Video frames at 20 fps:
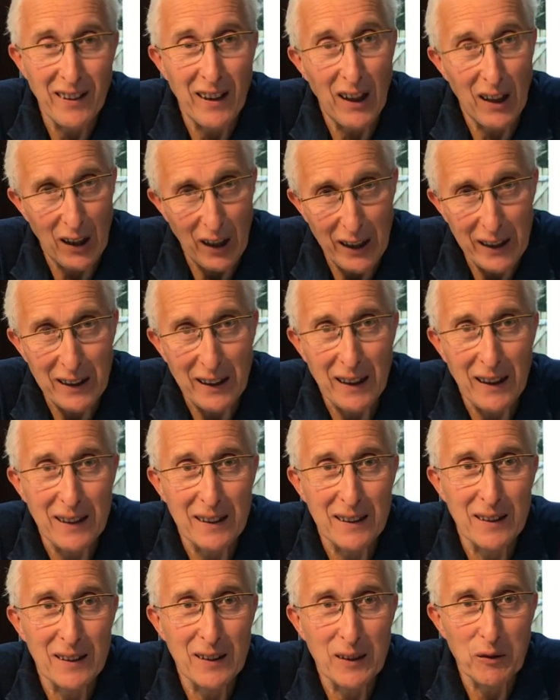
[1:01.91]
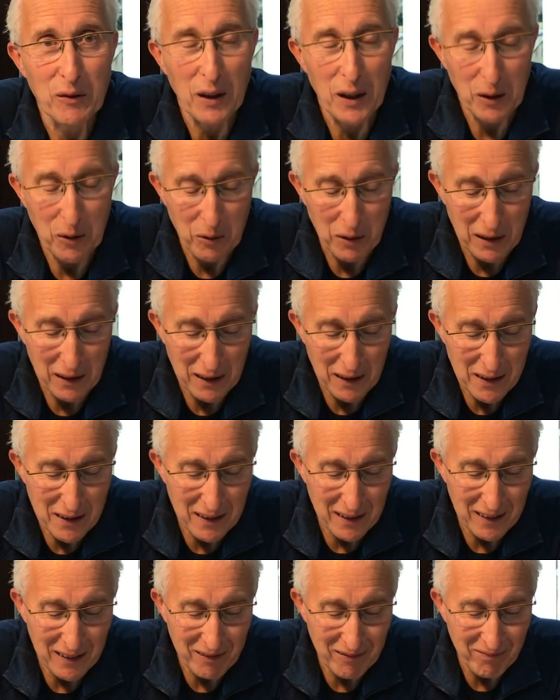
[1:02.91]
I like that. Quite quaint,
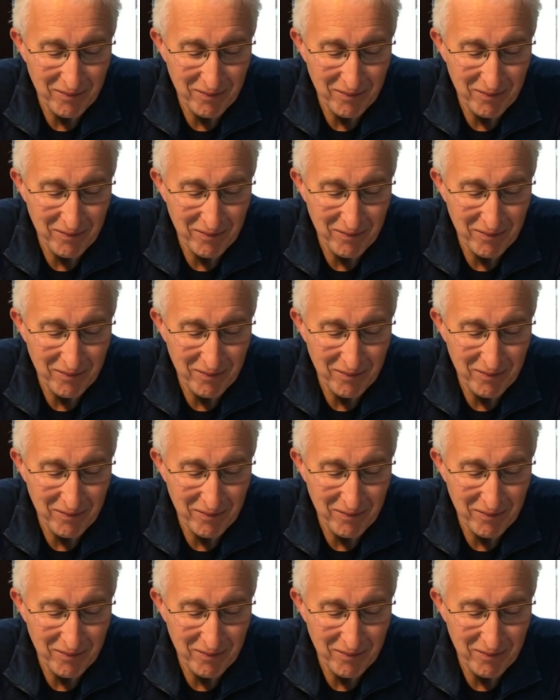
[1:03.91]
isn't it?